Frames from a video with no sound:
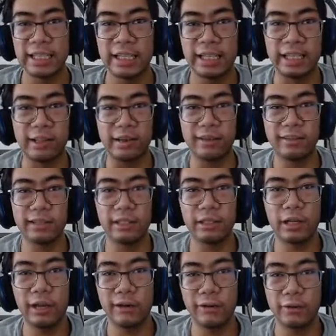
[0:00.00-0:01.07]
And all
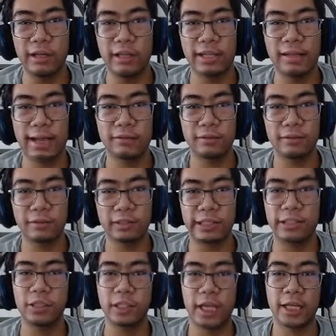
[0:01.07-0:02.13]
through that,
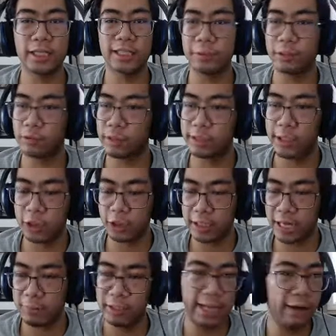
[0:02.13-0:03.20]
the economic recession
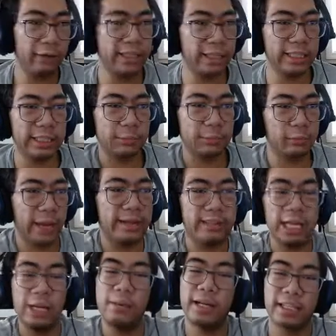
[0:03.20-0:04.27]
happened. Now that this
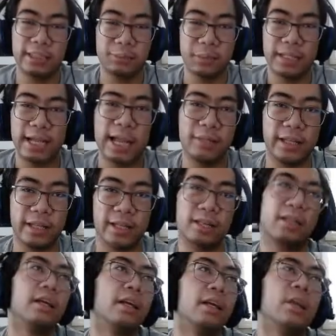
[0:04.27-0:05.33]
pandemic has been happening,
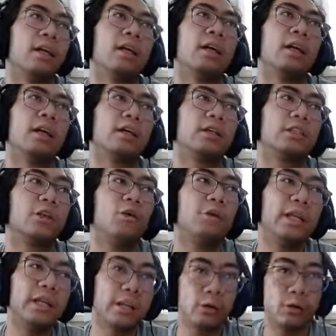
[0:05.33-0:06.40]

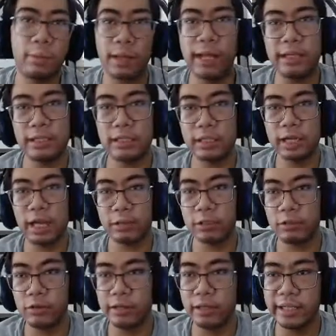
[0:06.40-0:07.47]
Sony, you were planning to
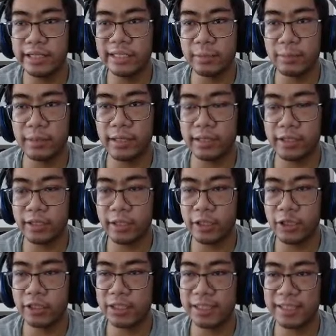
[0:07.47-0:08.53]
release the
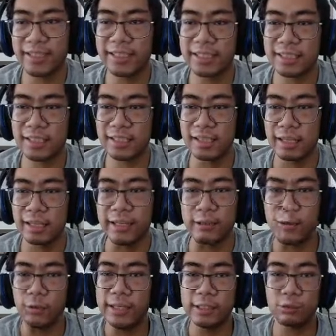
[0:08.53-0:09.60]
PlayStation 6 in
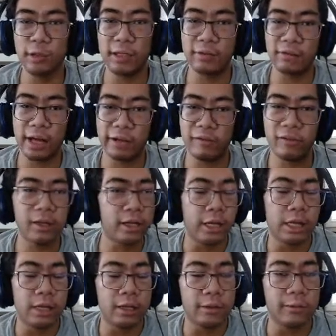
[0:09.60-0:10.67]
2025.
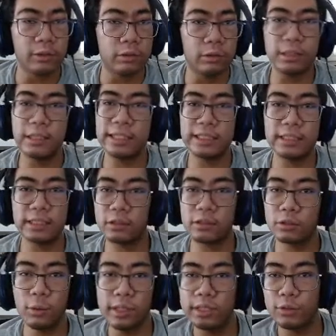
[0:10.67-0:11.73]
Release it in
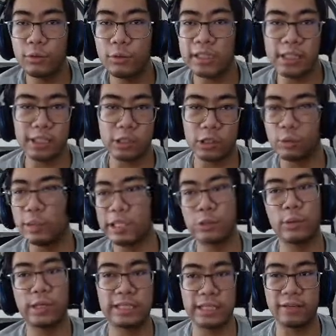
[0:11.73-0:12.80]
2026 or
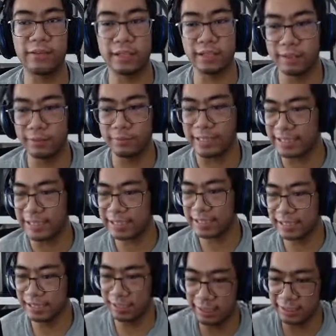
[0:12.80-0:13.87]
2027, please.
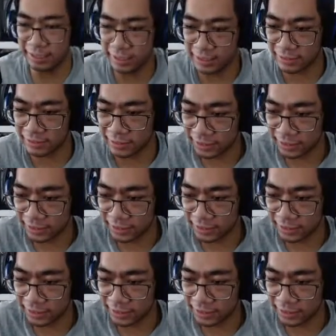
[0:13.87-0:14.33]
You know?